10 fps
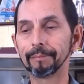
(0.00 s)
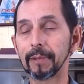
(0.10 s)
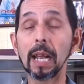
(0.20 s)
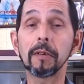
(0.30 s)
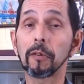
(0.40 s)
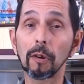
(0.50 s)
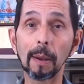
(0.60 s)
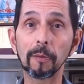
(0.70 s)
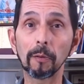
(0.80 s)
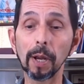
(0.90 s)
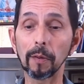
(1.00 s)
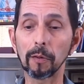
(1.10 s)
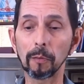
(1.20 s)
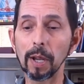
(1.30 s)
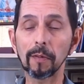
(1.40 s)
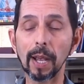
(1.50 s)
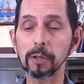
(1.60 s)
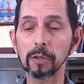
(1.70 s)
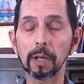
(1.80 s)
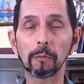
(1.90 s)
That describes the race. The race
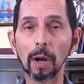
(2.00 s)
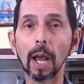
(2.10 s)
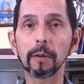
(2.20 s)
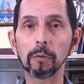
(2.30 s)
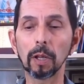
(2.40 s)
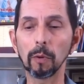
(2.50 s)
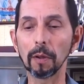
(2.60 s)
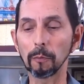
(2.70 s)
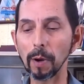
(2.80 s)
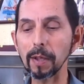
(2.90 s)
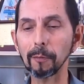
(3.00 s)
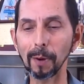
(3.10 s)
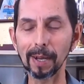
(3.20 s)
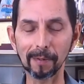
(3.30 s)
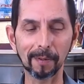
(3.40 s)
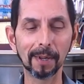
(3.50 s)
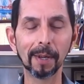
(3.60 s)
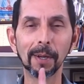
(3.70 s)
actually ride really well. The race rates